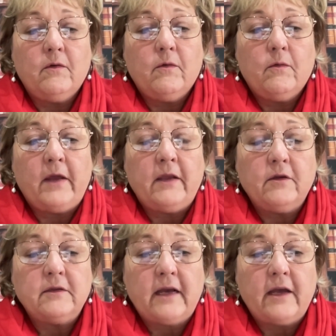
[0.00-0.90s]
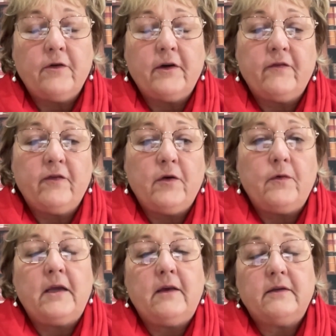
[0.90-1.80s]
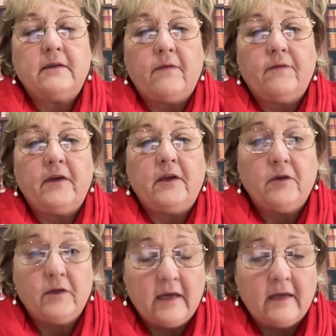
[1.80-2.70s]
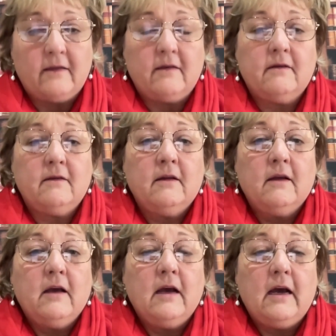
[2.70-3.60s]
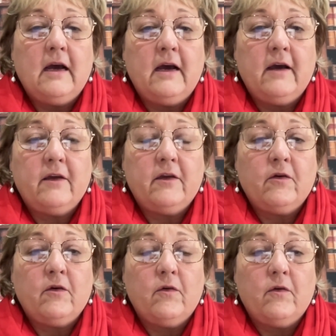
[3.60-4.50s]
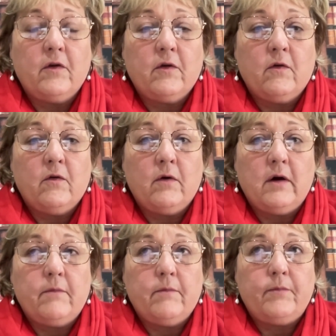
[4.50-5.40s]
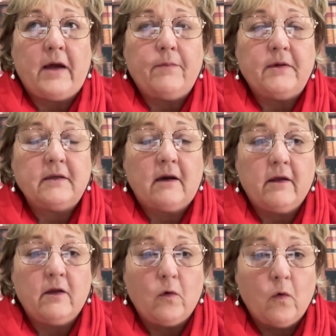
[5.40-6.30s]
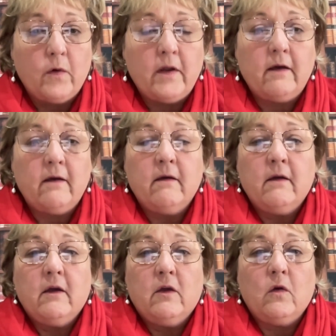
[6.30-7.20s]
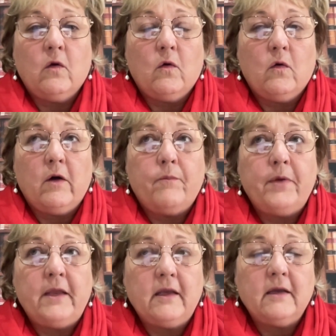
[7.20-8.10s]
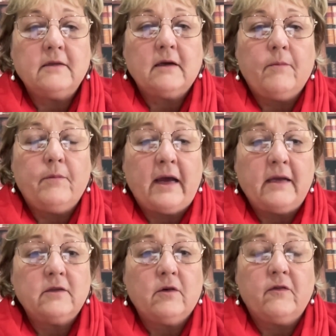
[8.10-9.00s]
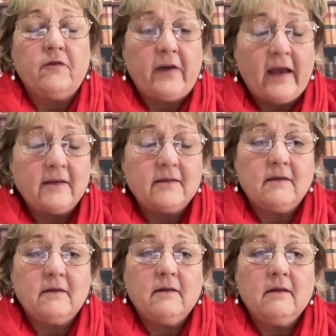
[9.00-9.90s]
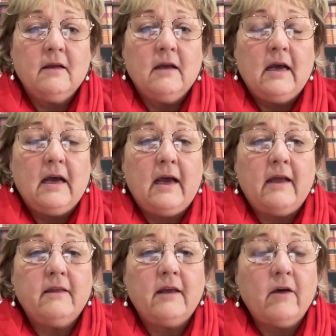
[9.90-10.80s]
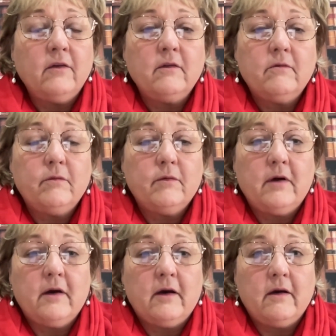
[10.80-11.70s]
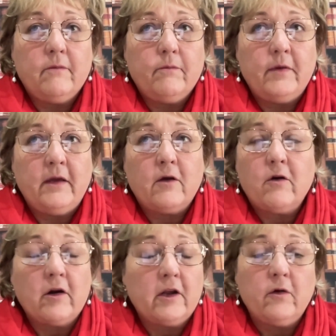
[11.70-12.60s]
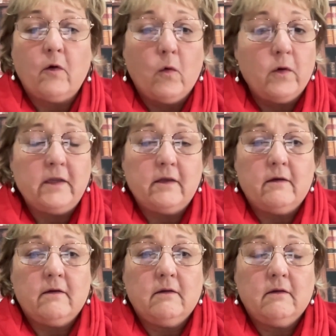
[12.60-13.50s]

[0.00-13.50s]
when you say you review something you did, your papers are in order, your opinions are based on facts, and don't be a corridor auditor.